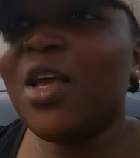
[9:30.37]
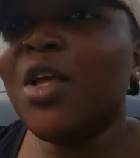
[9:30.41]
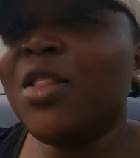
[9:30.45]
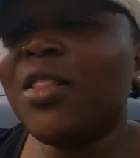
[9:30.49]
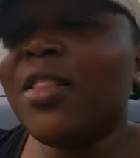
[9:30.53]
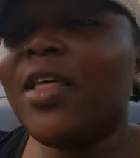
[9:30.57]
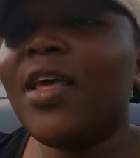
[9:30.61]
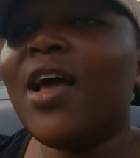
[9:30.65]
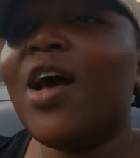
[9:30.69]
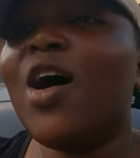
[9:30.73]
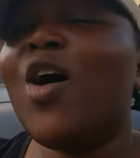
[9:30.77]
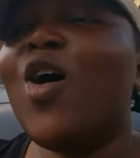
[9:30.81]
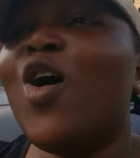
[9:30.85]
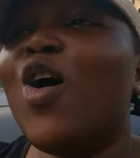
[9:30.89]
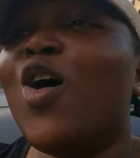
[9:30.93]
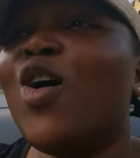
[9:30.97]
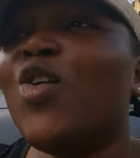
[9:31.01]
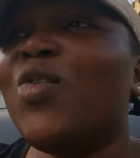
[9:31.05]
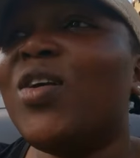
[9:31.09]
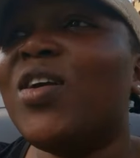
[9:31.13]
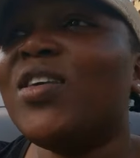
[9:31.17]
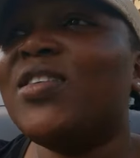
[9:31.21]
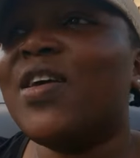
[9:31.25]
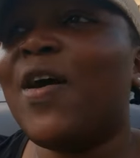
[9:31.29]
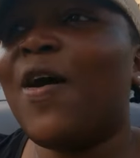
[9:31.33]
You. They you, are
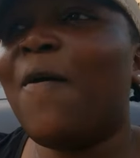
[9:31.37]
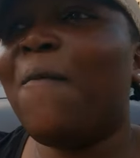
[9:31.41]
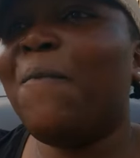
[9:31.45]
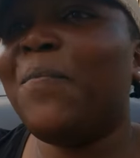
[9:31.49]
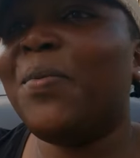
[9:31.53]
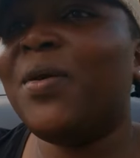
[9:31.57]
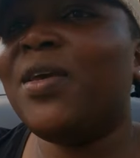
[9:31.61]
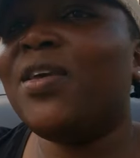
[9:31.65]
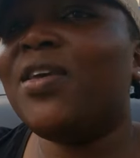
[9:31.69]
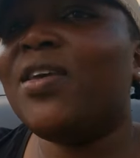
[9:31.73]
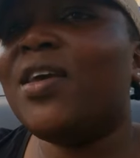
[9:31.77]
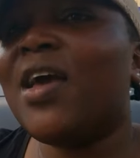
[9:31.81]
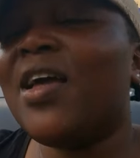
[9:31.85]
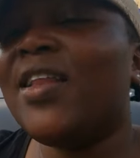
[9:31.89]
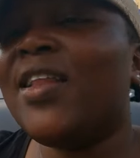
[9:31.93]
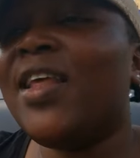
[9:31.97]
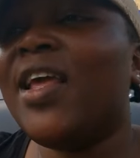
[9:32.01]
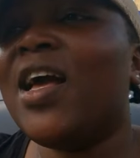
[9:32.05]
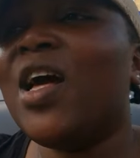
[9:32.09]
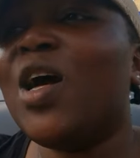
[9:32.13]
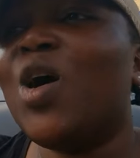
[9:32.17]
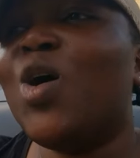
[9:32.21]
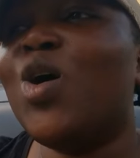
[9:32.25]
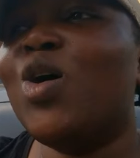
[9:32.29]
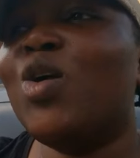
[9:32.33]
always happy. Yes.
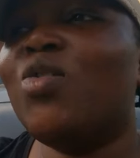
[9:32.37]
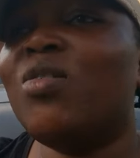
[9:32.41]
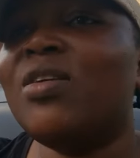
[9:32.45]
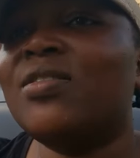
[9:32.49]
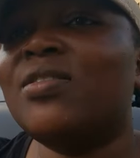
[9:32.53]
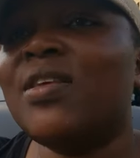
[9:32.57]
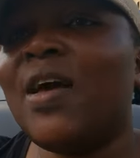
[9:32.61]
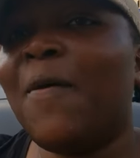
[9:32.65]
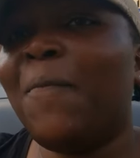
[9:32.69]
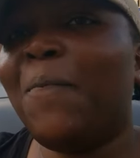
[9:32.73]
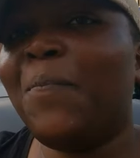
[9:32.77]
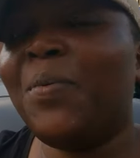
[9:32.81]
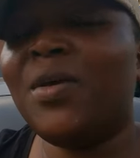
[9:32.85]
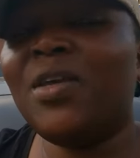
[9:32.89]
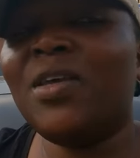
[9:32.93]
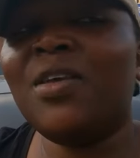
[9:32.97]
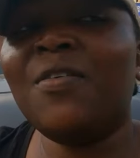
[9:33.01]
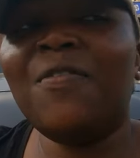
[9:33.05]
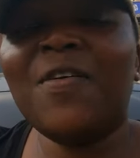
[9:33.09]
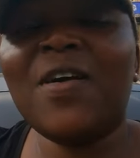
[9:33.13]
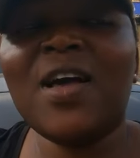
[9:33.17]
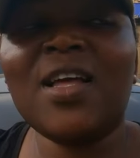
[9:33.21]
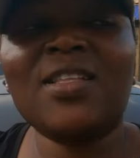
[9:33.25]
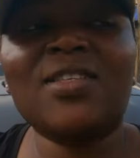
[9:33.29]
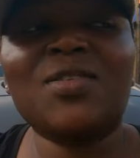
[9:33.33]
They are always happy.
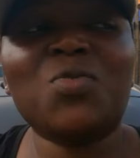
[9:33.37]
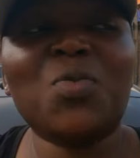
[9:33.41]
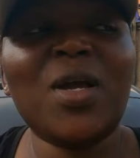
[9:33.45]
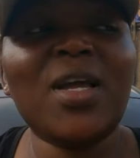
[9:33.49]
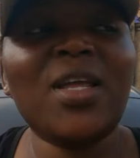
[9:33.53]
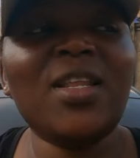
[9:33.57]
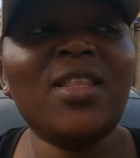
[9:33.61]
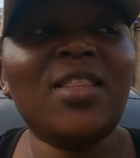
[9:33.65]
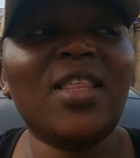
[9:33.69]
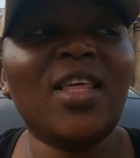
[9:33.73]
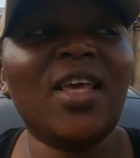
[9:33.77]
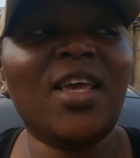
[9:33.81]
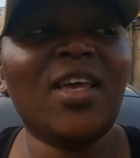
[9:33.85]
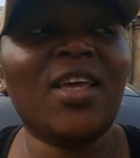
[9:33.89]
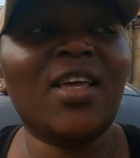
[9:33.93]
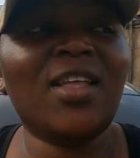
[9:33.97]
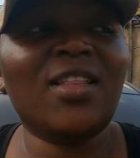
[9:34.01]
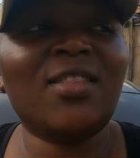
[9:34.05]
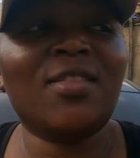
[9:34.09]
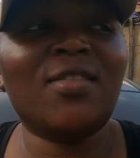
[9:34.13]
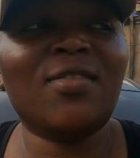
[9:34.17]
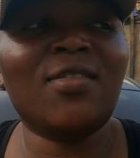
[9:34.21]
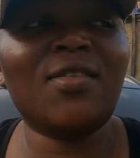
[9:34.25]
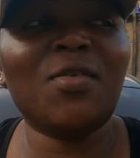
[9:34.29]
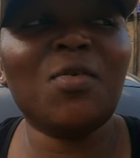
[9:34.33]
In fact, yeah. when they,
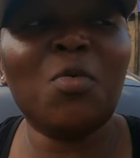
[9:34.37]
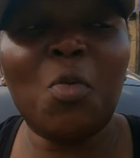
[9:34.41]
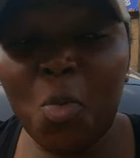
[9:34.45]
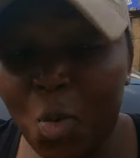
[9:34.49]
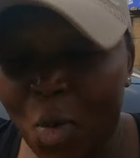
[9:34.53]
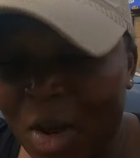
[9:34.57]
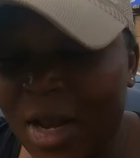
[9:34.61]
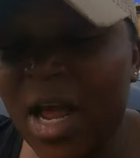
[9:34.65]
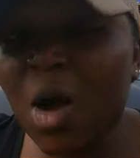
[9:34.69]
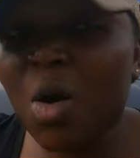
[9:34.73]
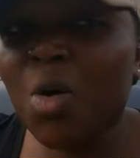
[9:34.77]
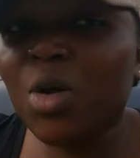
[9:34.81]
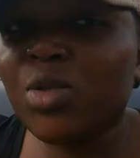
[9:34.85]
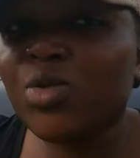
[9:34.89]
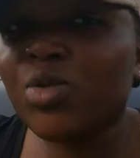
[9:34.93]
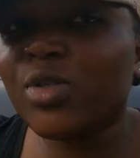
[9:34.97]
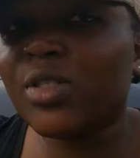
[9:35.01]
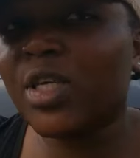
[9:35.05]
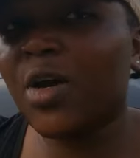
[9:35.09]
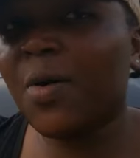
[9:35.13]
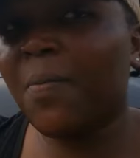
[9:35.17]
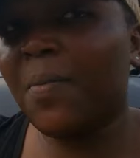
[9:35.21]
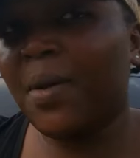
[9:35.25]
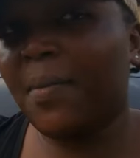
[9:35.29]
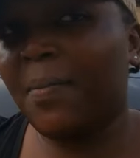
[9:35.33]
when I want to
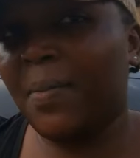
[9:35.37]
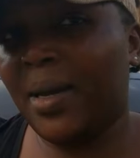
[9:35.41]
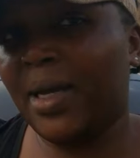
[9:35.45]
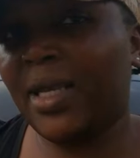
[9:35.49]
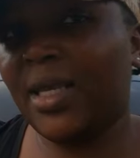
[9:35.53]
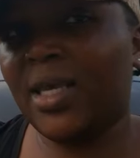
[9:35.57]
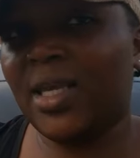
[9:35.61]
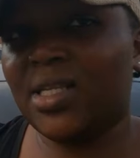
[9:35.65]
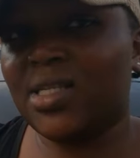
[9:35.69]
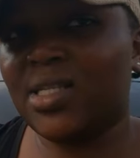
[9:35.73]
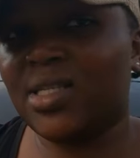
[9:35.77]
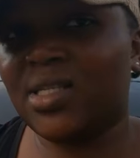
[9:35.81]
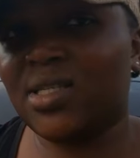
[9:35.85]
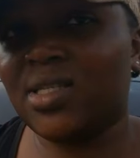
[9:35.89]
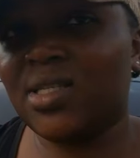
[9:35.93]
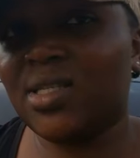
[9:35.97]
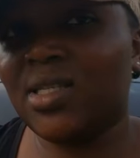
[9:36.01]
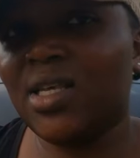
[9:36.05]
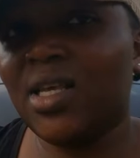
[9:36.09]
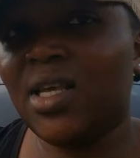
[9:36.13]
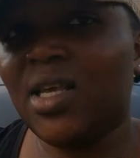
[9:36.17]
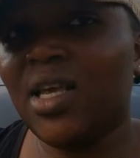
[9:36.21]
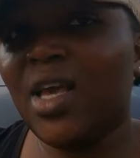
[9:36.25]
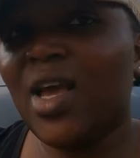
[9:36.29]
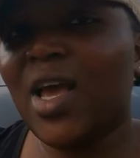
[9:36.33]
sell my market,
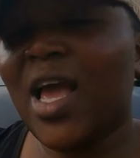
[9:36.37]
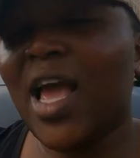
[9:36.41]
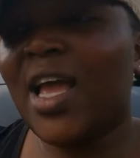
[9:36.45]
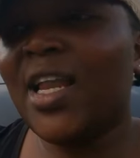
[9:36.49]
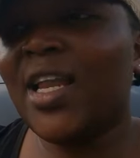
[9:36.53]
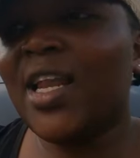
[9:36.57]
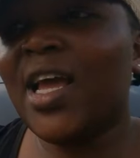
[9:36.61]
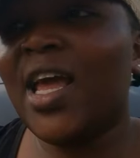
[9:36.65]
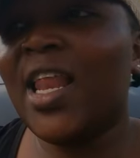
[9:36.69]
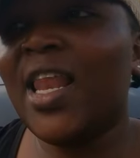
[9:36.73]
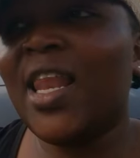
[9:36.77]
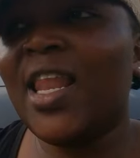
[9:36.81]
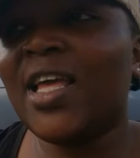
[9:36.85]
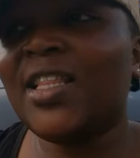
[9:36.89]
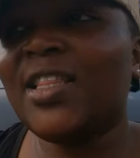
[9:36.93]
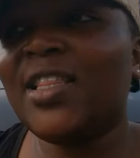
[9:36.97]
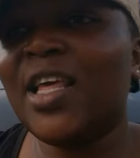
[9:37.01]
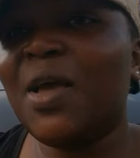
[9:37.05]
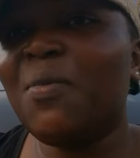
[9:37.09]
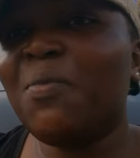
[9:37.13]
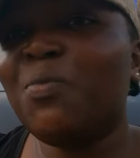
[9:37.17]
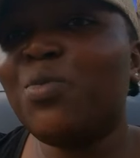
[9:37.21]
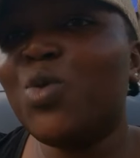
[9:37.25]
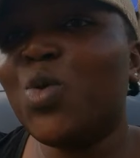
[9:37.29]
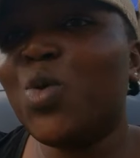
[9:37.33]
yeah. and I let
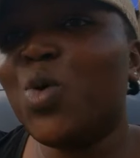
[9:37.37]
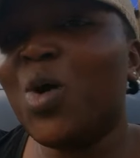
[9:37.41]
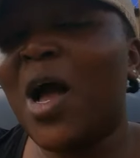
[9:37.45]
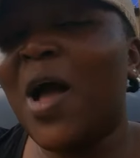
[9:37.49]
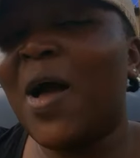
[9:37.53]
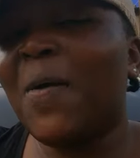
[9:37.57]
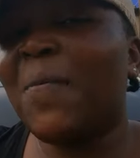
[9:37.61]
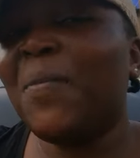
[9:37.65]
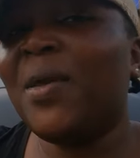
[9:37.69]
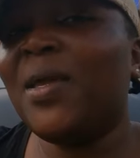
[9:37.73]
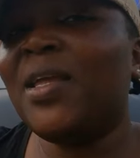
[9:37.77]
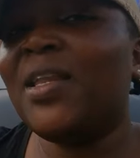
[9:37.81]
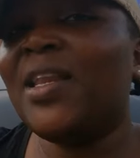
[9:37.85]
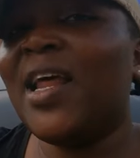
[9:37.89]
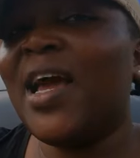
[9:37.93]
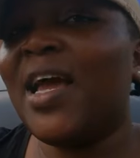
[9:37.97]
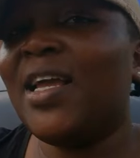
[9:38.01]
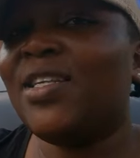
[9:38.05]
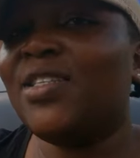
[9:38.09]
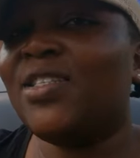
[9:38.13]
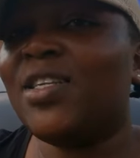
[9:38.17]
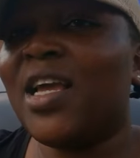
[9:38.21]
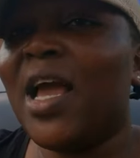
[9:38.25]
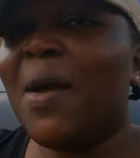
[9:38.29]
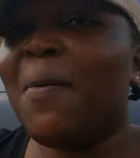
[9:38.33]
them know I'm in
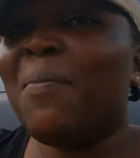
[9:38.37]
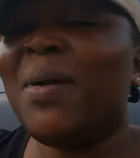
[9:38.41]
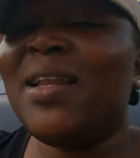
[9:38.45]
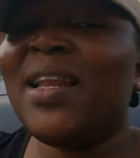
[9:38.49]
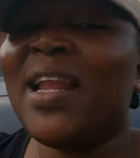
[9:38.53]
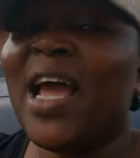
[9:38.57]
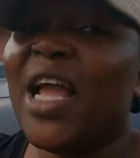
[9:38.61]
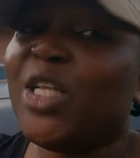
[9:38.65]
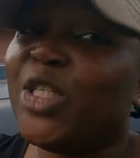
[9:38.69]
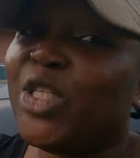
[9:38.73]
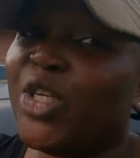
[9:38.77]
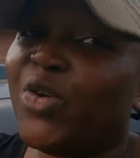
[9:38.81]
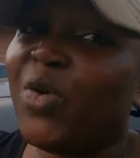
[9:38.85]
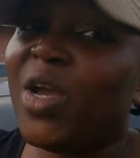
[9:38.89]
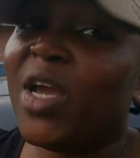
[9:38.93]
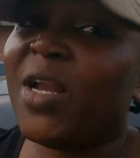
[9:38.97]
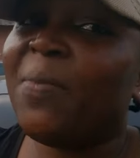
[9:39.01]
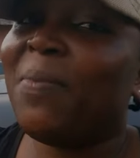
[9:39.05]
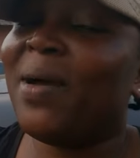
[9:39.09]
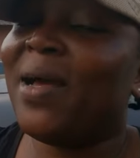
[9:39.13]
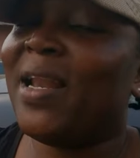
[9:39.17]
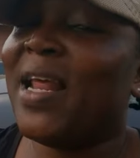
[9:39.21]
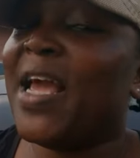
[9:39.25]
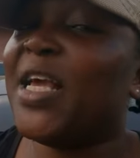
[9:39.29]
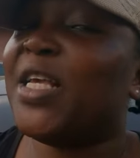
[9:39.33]
I'm a Nigerian,
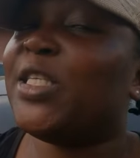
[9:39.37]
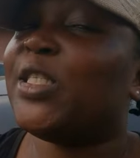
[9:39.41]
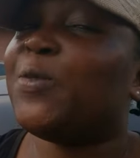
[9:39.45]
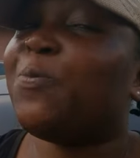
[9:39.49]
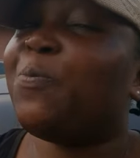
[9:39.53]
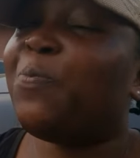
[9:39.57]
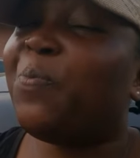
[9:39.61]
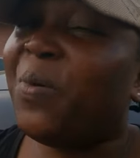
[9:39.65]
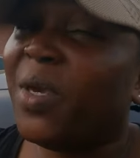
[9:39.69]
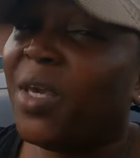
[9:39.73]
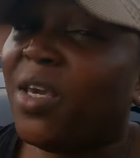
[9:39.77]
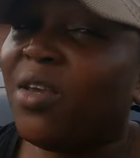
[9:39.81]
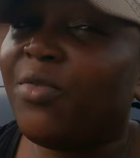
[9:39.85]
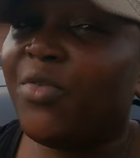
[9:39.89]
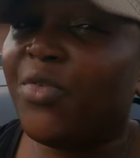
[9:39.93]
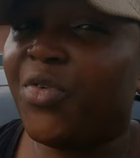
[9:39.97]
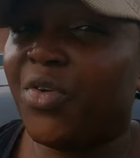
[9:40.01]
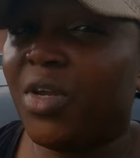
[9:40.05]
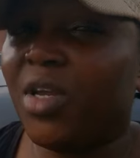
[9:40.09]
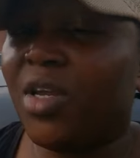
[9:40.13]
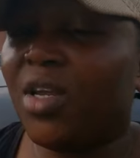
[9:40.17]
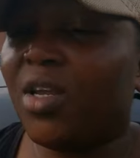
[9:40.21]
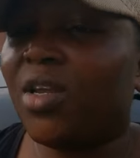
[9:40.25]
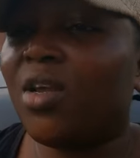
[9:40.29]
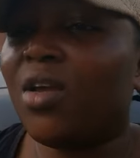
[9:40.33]
Nigerian, but I speak
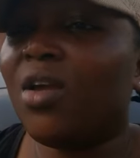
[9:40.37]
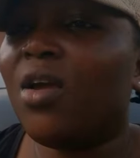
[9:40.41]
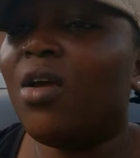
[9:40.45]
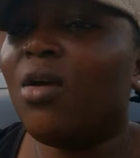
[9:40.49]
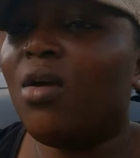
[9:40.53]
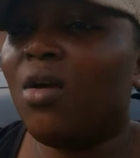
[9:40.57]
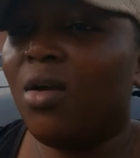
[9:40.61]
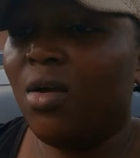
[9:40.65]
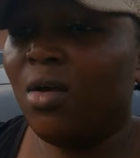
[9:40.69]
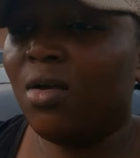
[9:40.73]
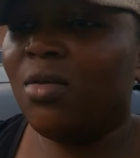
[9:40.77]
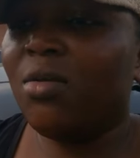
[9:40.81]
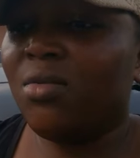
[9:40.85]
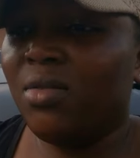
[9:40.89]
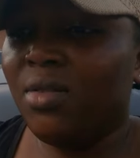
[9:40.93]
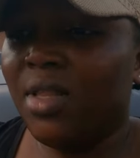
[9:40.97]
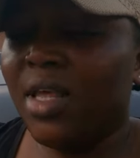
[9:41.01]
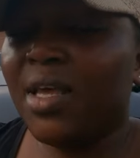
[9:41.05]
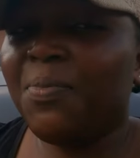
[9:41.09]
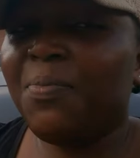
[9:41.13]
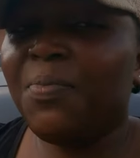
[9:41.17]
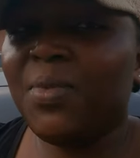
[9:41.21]
Igbo,